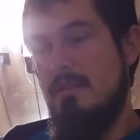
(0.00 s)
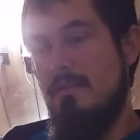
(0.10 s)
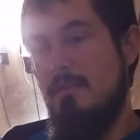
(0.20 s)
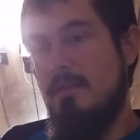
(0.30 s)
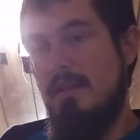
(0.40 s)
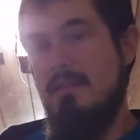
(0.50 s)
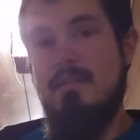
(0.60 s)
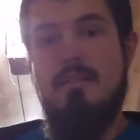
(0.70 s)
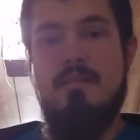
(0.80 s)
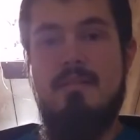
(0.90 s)
If anyone has
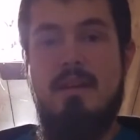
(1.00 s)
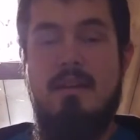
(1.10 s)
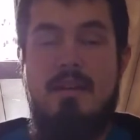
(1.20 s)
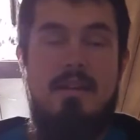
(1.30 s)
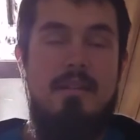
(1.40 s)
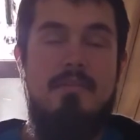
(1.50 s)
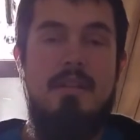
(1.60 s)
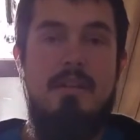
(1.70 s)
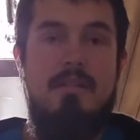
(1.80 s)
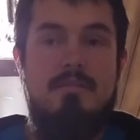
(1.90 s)
anything to say, I'd love
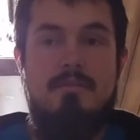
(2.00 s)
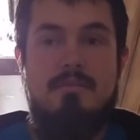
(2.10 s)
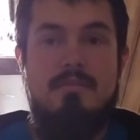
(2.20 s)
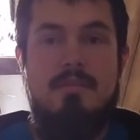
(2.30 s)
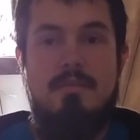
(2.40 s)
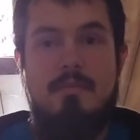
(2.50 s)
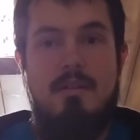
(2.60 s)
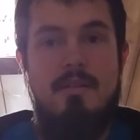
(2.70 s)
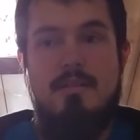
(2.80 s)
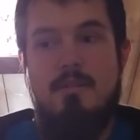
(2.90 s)
to hear it. I'm
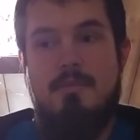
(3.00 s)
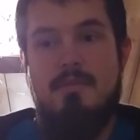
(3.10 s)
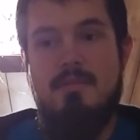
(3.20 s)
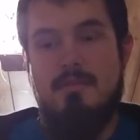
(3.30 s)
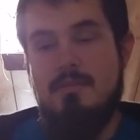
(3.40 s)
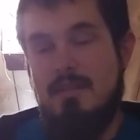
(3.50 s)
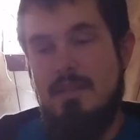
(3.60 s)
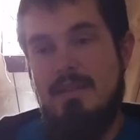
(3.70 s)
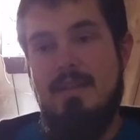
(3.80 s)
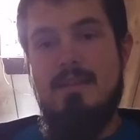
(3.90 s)
always open to
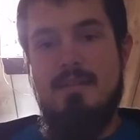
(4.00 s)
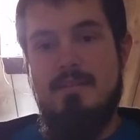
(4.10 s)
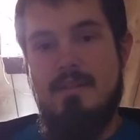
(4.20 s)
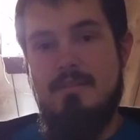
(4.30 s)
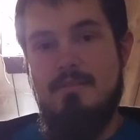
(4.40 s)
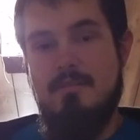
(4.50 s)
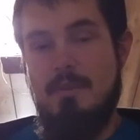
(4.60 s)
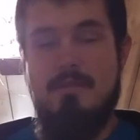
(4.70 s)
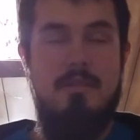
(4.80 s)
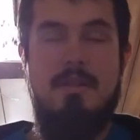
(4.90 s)
any kind of discussion,
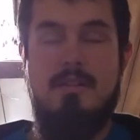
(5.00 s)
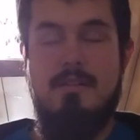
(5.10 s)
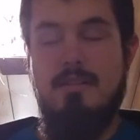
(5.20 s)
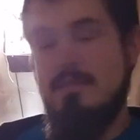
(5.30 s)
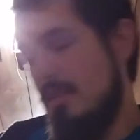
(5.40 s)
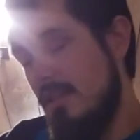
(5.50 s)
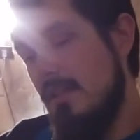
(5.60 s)
especially about cars.